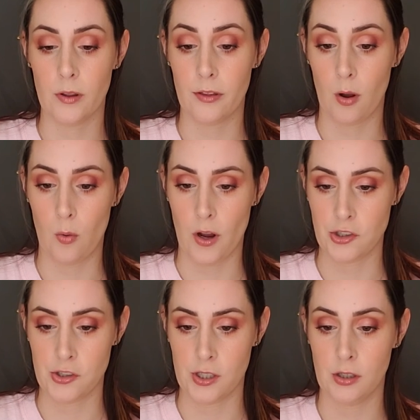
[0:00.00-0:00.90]
with a
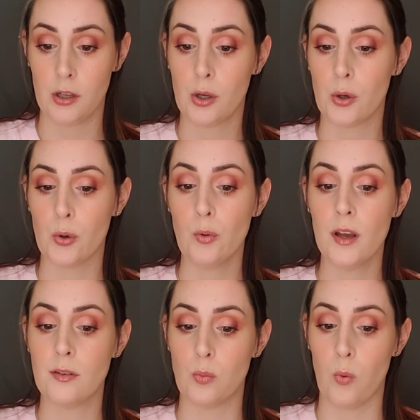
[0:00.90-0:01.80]
question Who
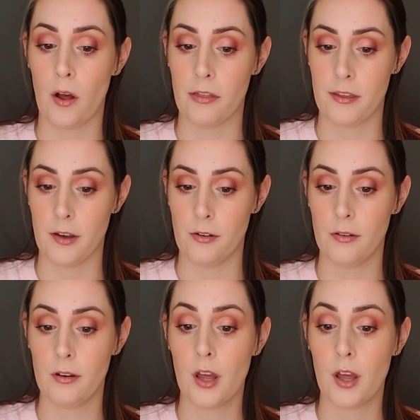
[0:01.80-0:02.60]
is wealthier,